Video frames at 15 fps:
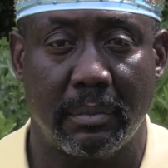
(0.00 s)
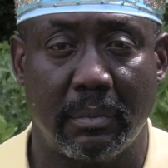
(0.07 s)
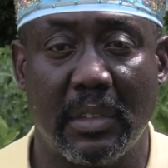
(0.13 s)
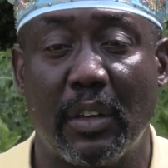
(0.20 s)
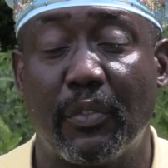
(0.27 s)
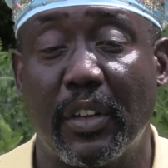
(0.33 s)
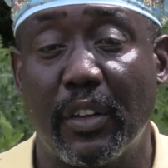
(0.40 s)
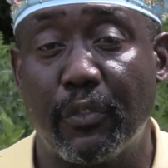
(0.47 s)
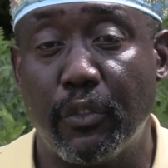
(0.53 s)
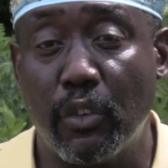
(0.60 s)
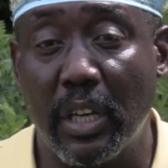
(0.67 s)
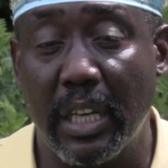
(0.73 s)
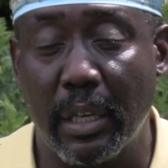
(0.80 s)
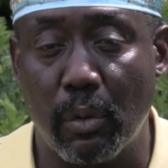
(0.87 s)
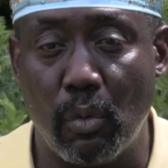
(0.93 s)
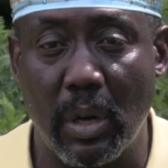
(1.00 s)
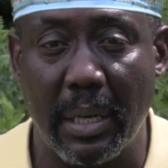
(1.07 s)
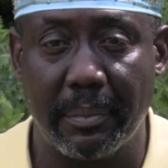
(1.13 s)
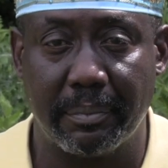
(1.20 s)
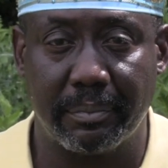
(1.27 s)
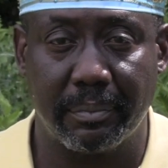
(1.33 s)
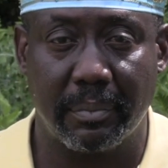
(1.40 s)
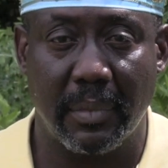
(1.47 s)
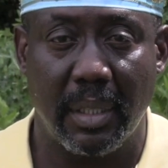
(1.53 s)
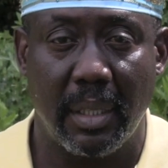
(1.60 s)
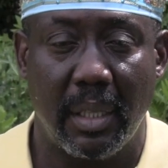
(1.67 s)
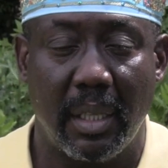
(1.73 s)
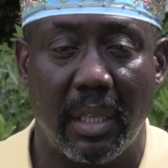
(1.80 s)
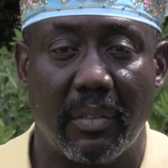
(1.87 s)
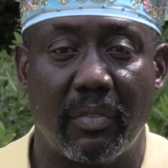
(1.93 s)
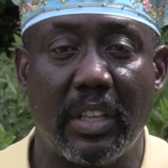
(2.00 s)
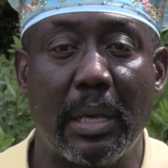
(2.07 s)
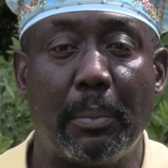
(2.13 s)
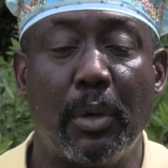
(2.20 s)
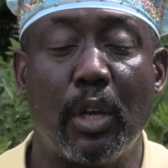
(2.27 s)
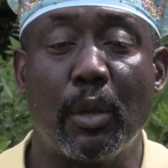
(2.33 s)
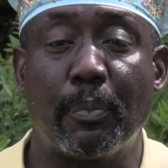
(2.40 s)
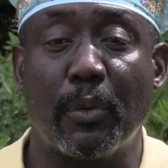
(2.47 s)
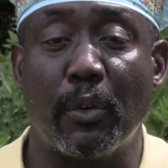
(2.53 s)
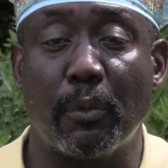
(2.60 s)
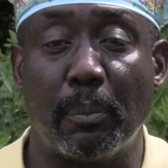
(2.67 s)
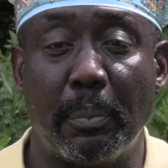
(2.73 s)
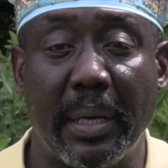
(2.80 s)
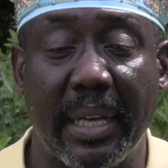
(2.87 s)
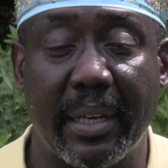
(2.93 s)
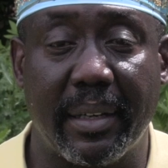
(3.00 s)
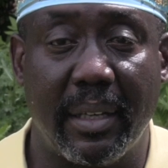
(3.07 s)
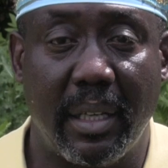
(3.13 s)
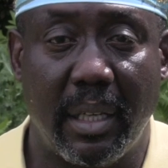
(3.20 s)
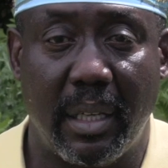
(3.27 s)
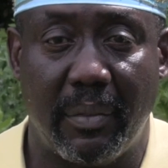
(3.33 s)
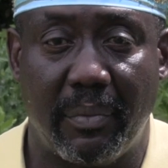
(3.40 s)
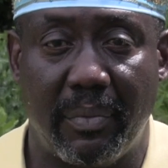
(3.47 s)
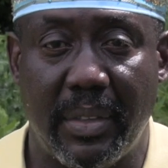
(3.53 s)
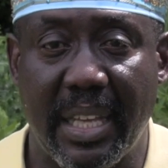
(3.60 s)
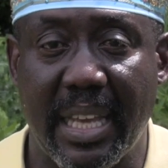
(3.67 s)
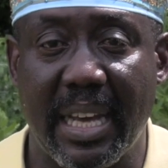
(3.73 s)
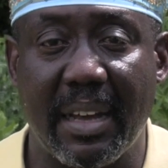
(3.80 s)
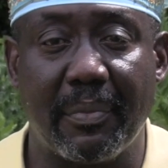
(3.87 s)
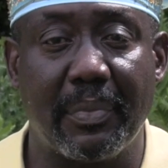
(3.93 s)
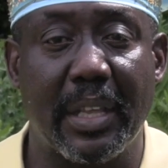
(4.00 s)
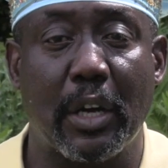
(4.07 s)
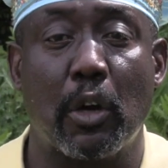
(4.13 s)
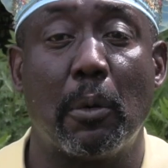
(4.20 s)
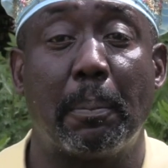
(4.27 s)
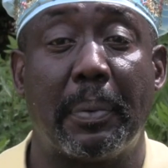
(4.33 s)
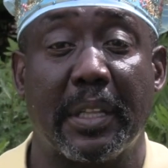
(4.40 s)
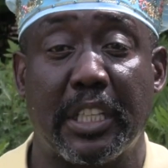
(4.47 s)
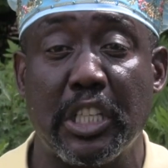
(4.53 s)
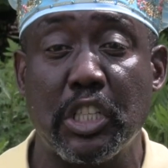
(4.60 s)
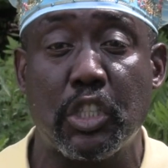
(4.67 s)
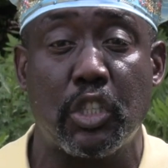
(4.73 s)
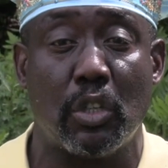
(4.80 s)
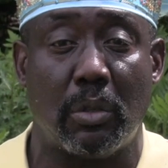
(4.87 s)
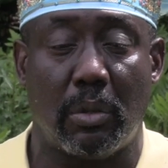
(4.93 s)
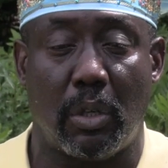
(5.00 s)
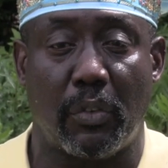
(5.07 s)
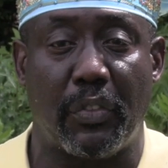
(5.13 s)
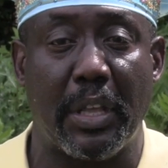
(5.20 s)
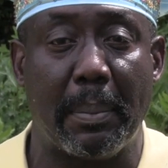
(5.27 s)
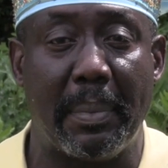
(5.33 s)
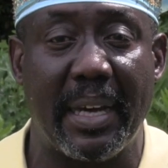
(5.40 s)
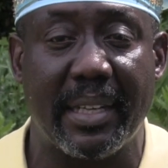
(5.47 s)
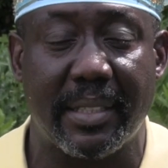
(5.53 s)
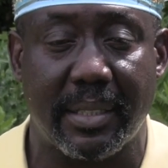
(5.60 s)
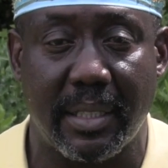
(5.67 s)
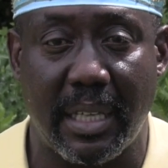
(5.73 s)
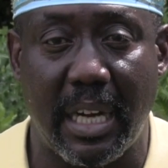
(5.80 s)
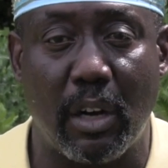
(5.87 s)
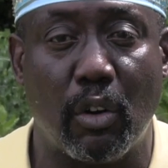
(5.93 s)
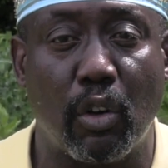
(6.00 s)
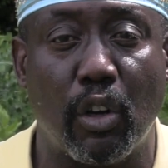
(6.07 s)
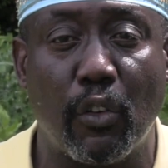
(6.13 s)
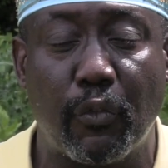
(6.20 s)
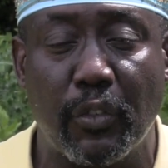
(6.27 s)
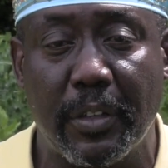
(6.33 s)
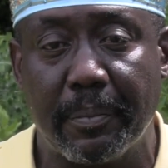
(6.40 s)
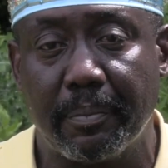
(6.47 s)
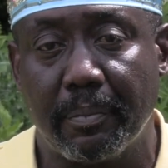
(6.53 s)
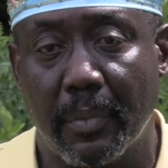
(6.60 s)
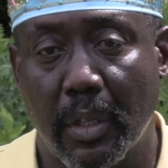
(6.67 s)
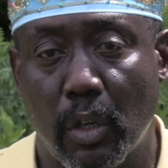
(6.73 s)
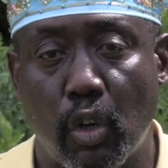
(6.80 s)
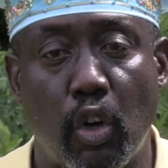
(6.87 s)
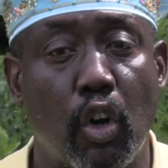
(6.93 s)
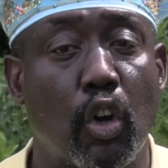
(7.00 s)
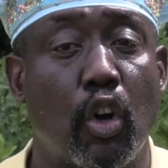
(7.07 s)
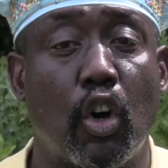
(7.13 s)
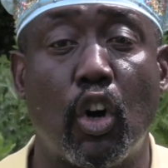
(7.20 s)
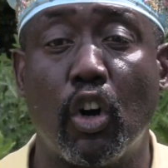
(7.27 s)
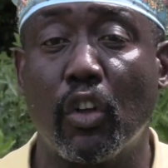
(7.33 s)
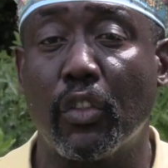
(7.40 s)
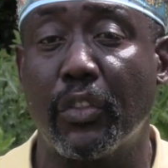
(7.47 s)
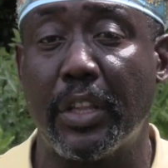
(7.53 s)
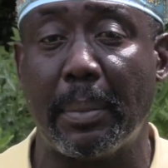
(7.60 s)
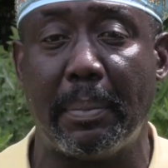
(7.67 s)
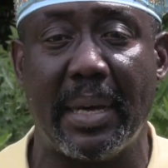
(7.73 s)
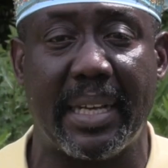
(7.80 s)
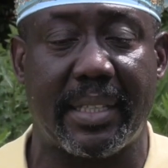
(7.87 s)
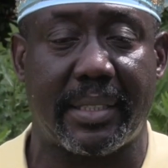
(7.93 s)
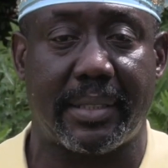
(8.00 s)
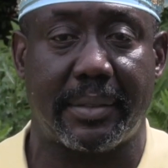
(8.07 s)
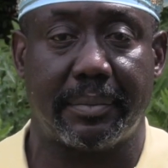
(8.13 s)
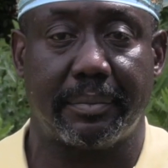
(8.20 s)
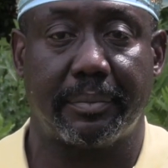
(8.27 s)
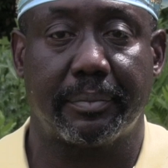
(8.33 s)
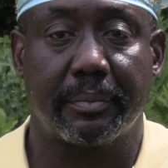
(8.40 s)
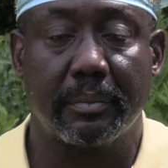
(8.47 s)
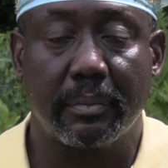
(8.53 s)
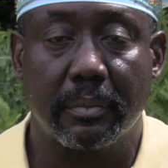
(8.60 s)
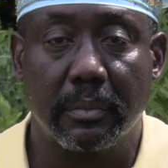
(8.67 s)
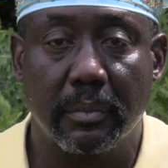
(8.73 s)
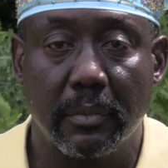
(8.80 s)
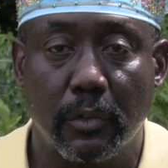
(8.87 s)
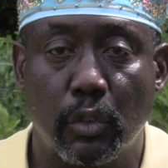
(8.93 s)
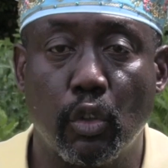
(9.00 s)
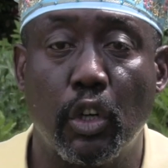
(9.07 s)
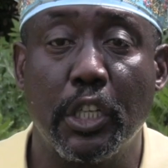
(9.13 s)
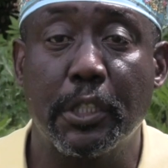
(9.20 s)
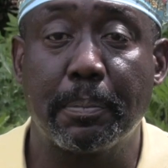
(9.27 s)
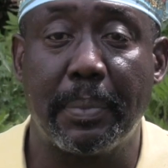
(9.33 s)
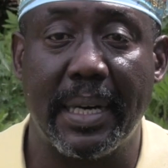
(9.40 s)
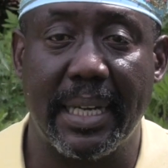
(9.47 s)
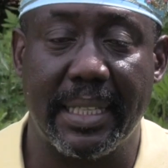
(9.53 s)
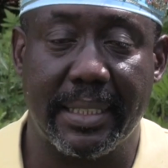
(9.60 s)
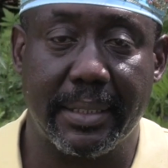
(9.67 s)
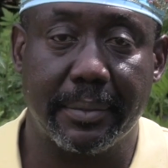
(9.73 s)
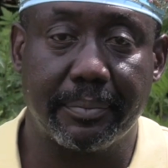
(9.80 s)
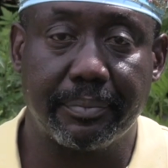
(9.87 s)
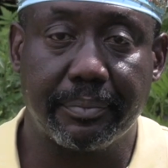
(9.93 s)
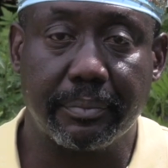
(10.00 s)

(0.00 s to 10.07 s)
Mafelefun Elegua. The beautiful bird, they have the competition of the birds and Olofi call all the birds to his palace.